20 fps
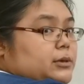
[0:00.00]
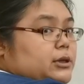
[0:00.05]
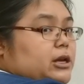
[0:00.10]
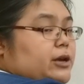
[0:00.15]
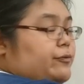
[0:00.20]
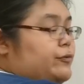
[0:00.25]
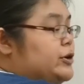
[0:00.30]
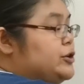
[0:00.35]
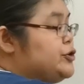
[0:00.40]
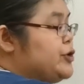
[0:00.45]

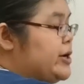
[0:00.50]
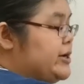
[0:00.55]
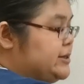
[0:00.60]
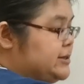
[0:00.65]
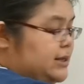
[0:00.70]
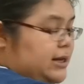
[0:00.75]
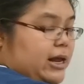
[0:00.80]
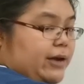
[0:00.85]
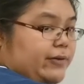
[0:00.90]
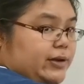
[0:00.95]
Okay, which one
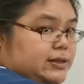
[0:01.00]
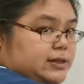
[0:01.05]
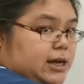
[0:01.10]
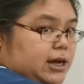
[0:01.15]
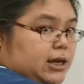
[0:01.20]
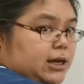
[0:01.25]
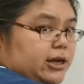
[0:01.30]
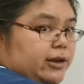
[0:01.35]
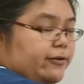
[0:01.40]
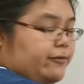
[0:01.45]
is the left hand
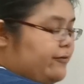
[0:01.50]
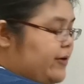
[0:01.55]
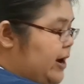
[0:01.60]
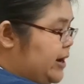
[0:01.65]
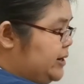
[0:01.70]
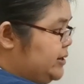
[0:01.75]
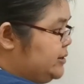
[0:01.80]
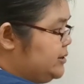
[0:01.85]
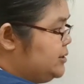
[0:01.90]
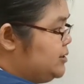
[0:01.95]
side?
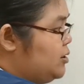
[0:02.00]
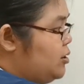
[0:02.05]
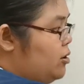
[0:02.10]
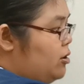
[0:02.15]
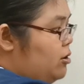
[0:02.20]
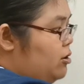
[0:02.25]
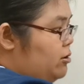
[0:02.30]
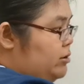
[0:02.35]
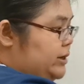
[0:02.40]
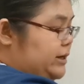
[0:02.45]
Final
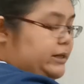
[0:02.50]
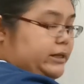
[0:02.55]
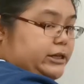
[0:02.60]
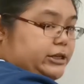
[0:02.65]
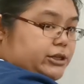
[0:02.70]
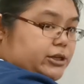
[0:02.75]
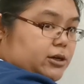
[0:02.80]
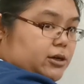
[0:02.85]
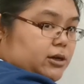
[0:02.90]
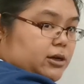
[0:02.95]
or
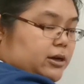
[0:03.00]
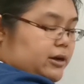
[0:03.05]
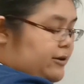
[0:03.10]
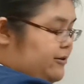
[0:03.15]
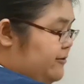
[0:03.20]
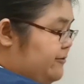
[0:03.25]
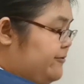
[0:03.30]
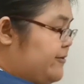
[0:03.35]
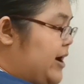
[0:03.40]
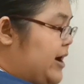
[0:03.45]
initial?
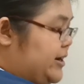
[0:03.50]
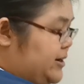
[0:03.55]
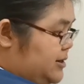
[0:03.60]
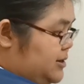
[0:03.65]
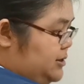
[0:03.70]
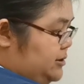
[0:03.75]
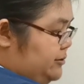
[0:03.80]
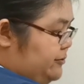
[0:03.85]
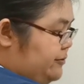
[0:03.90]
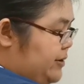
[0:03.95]

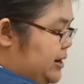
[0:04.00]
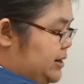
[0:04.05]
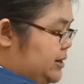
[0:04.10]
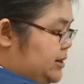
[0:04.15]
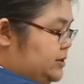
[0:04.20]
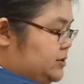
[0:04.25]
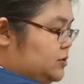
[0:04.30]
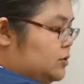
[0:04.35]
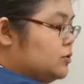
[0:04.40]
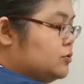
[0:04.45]
Final.
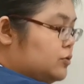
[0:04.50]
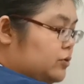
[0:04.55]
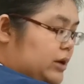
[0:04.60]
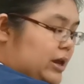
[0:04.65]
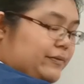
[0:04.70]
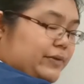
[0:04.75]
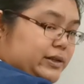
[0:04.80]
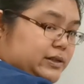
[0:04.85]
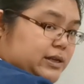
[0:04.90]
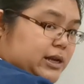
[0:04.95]
Final is go to
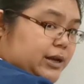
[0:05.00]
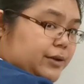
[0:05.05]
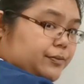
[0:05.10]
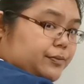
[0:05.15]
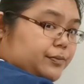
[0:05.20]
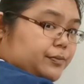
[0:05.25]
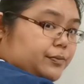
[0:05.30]
left hand side.